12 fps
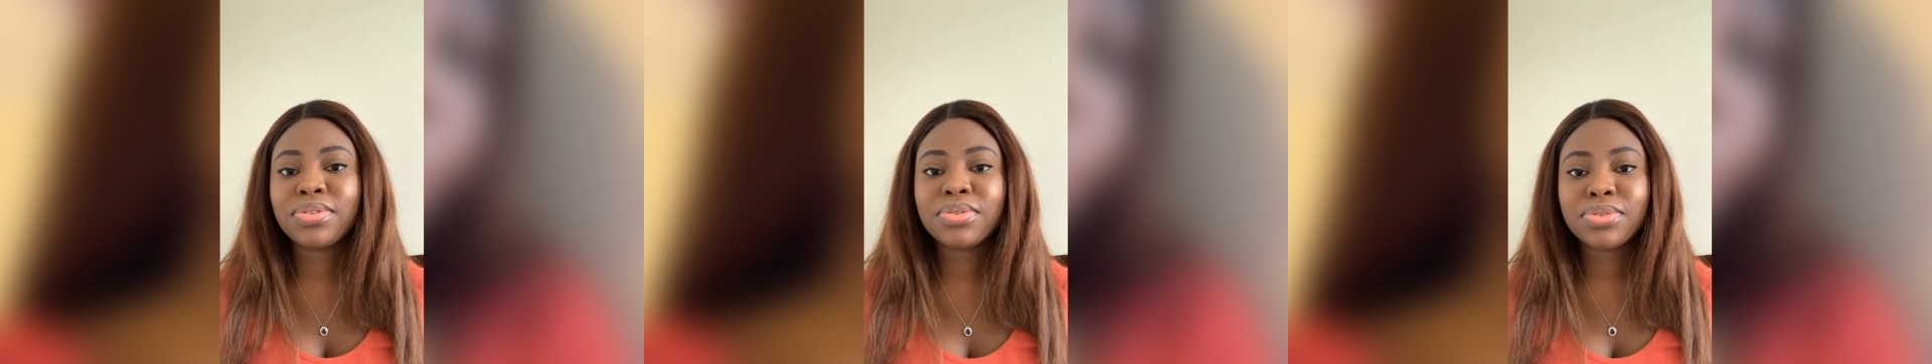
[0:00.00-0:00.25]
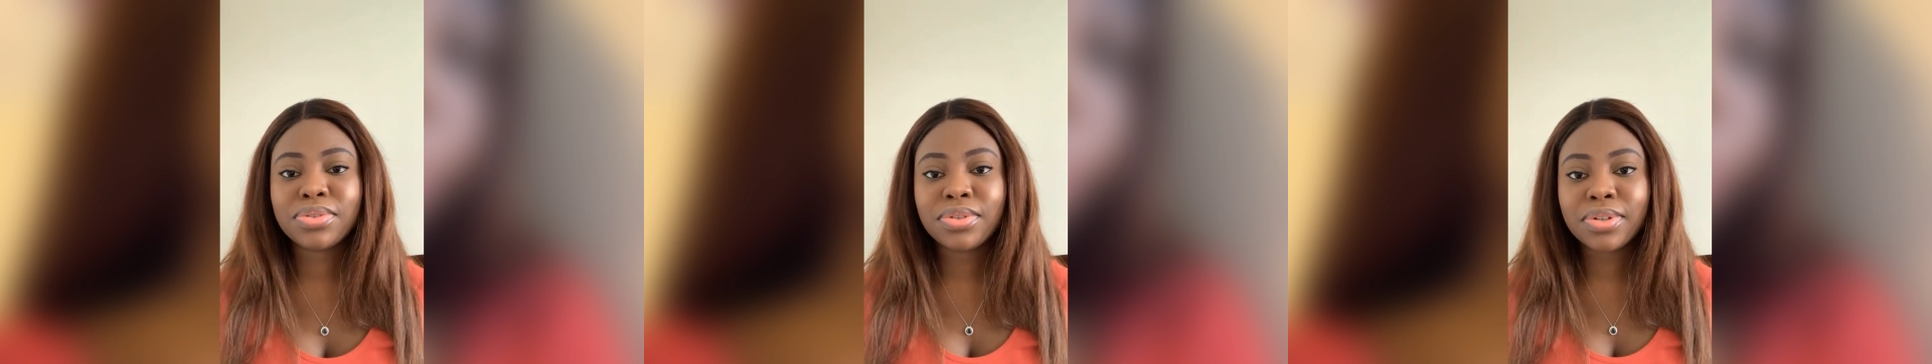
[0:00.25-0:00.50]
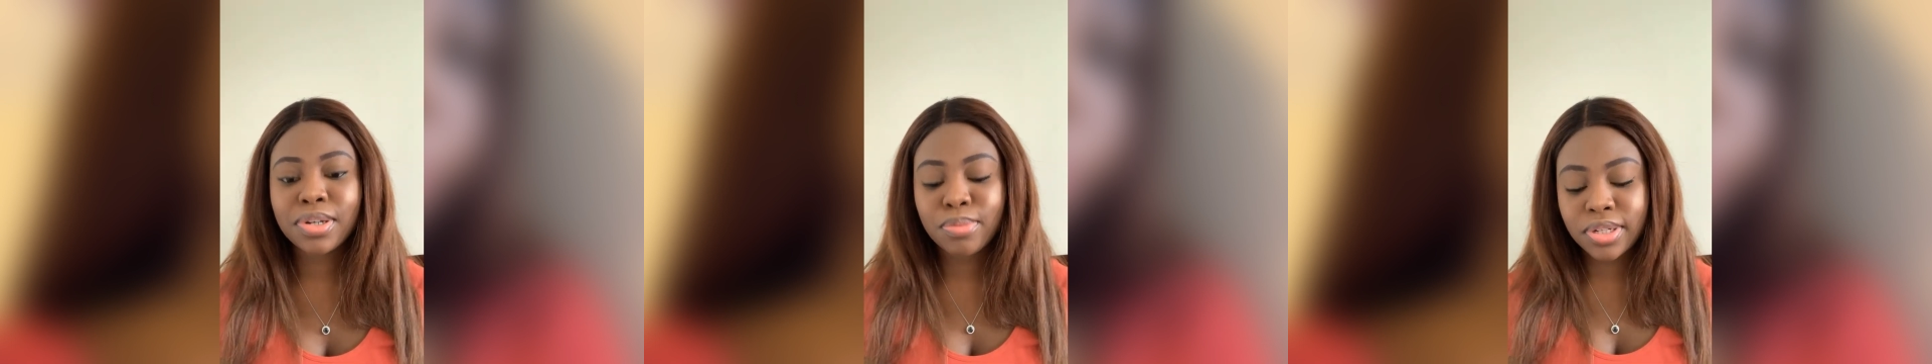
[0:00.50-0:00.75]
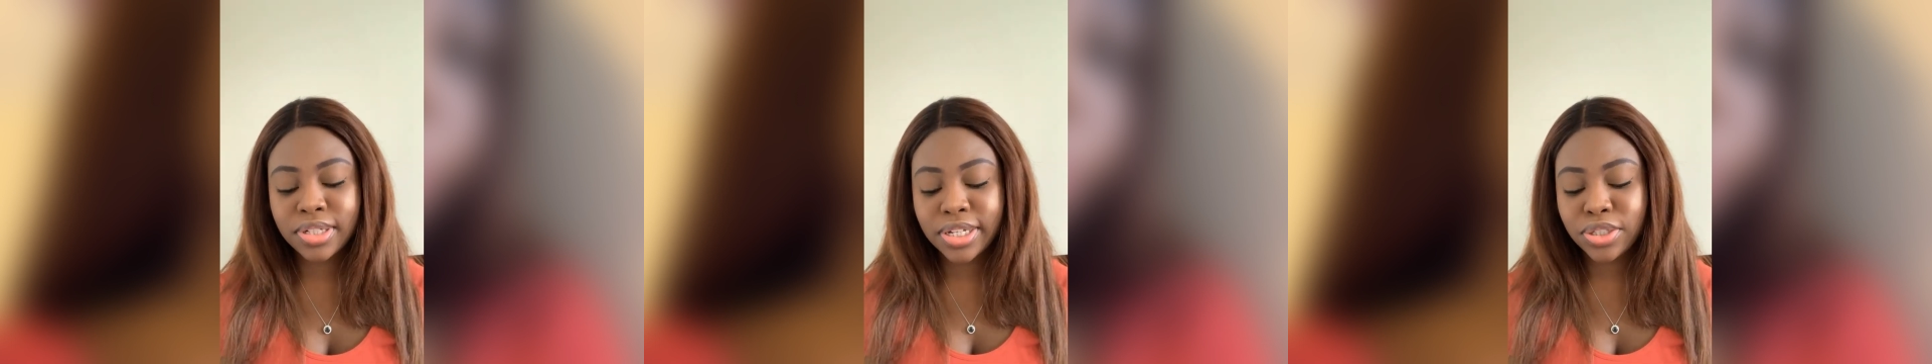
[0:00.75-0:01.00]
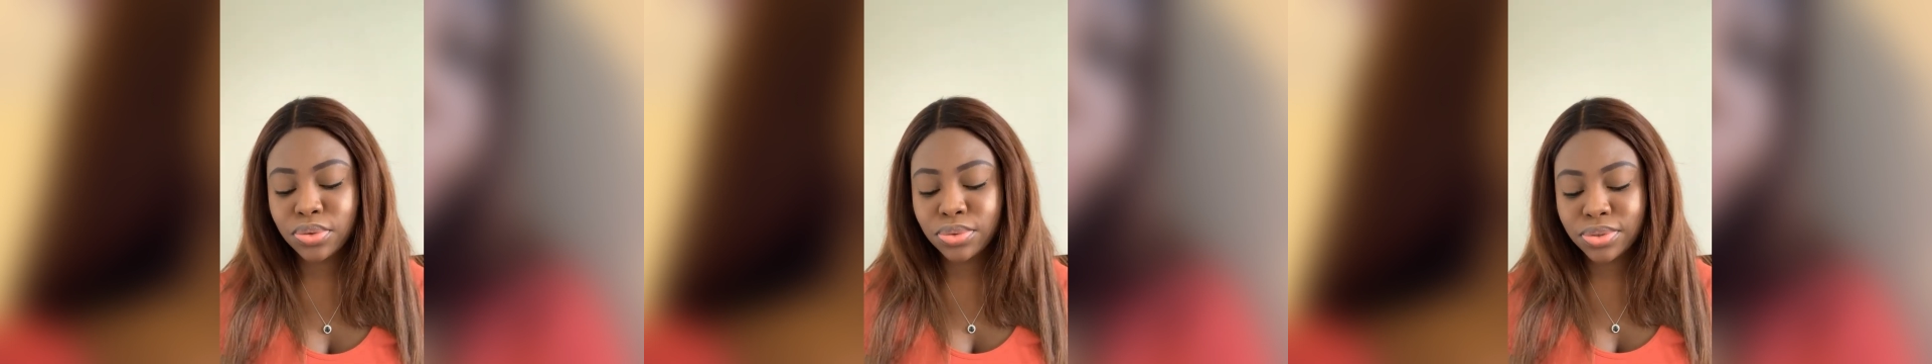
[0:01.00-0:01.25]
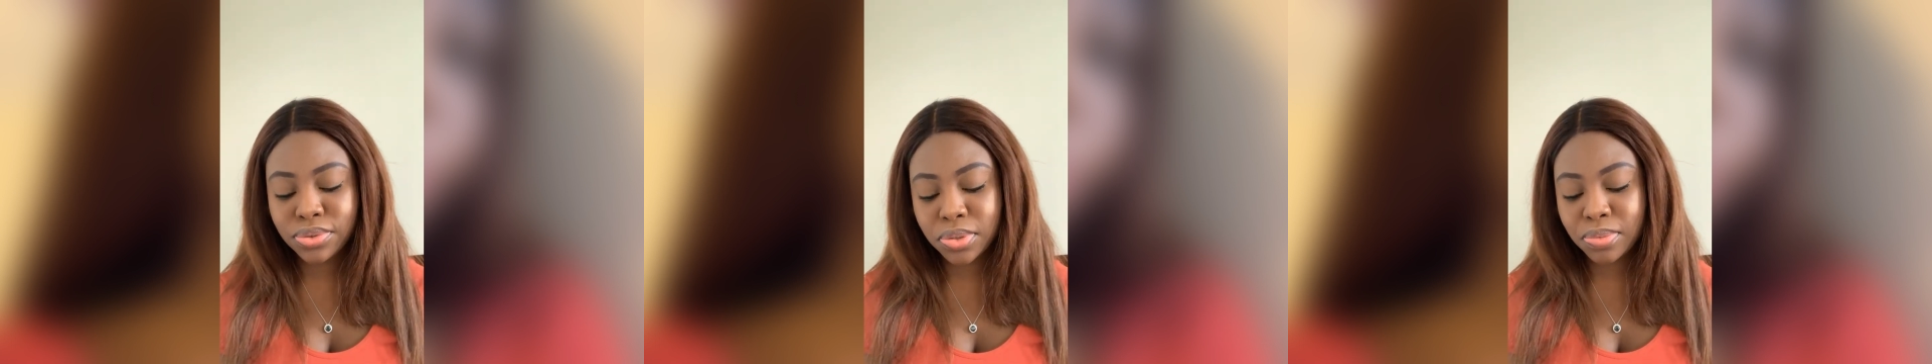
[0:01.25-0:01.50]
to talk about that. It's too
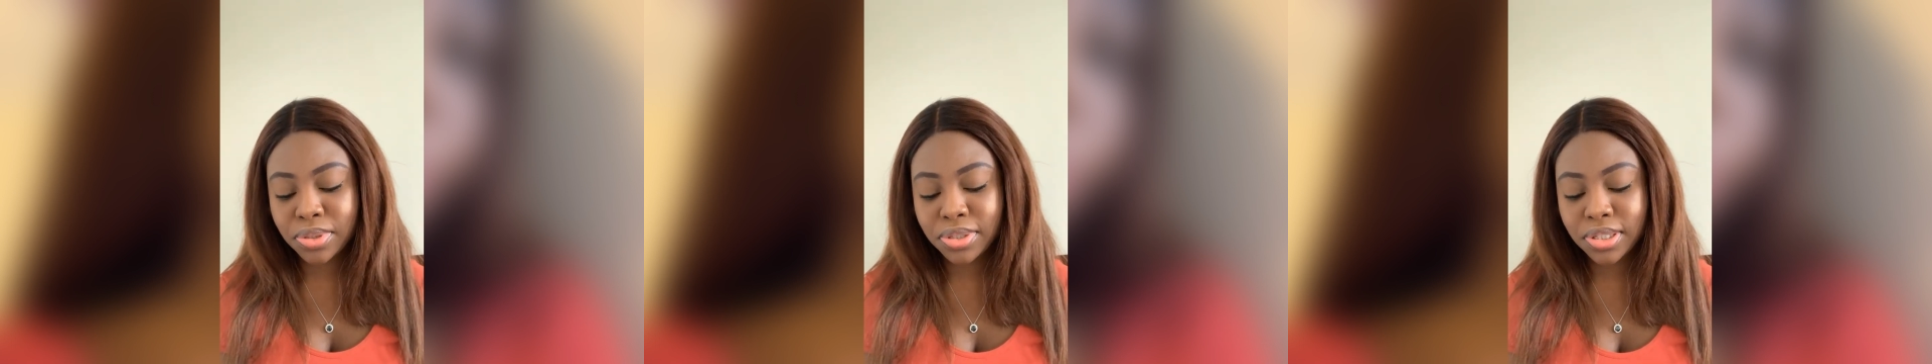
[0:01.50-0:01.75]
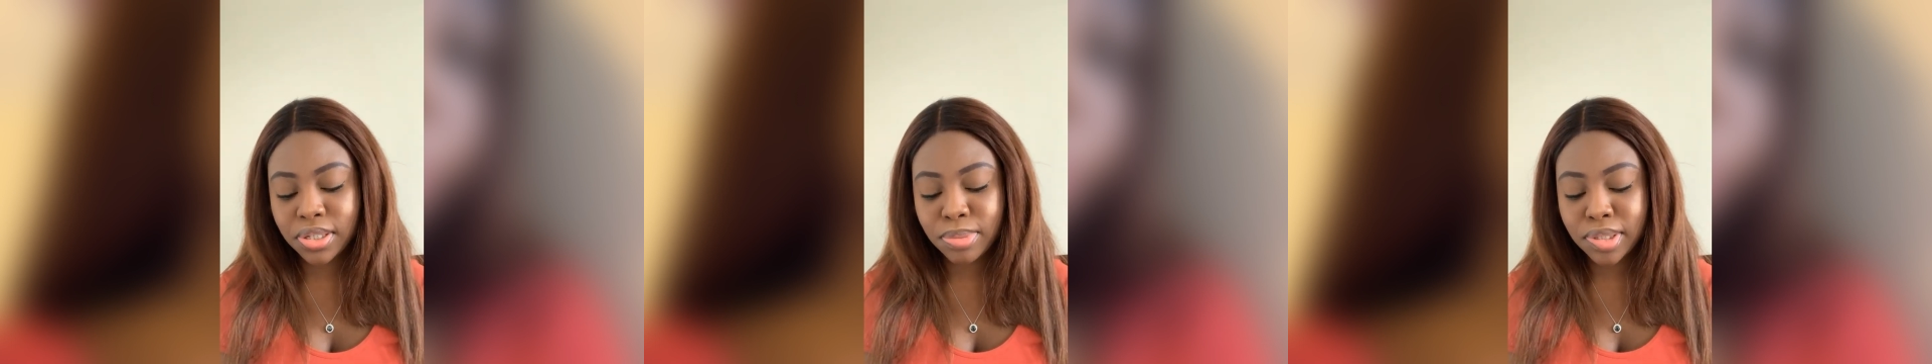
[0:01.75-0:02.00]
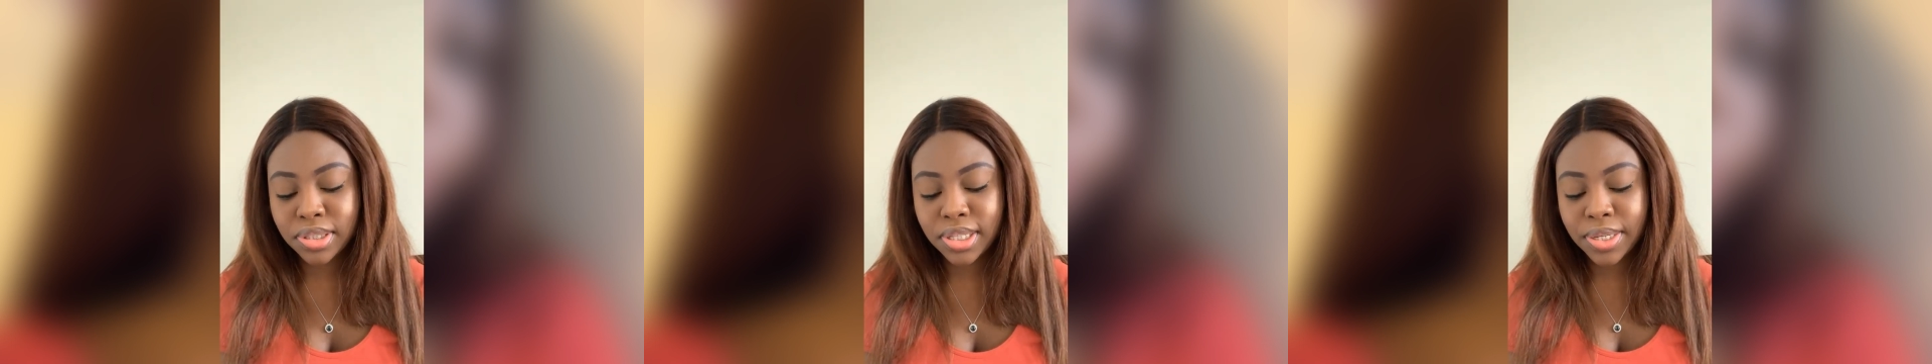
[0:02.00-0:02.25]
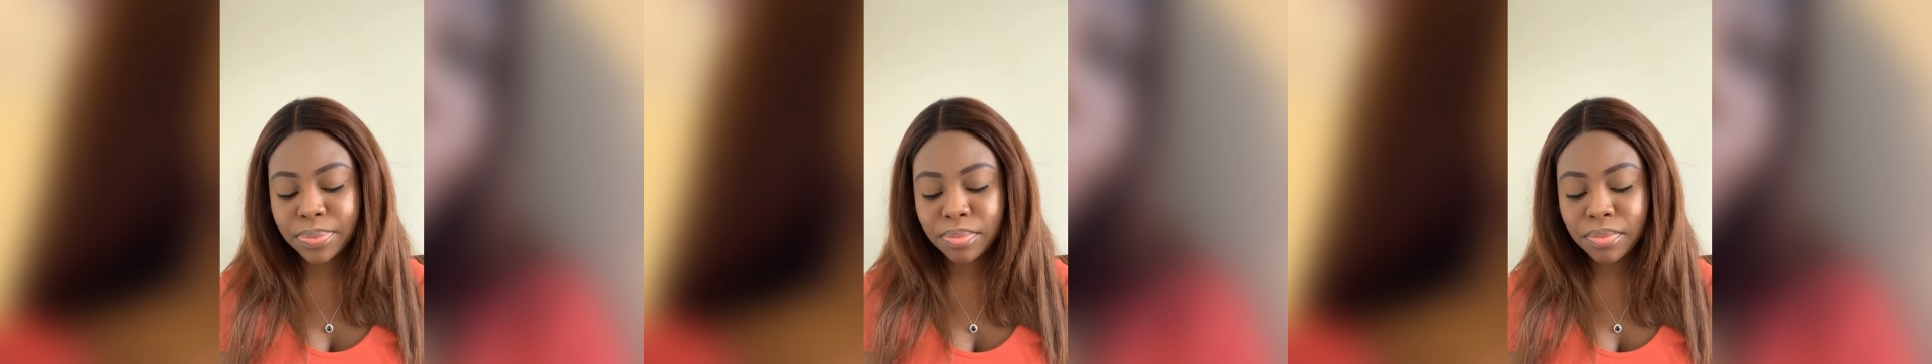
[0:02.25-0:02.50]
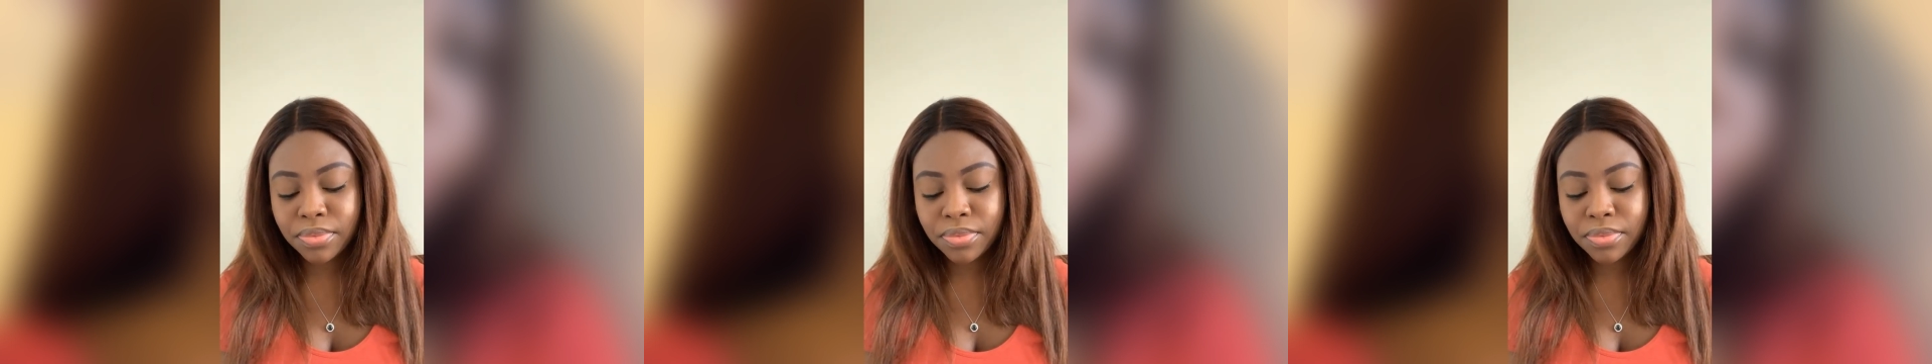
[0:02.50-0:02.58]
soon to be talking about that.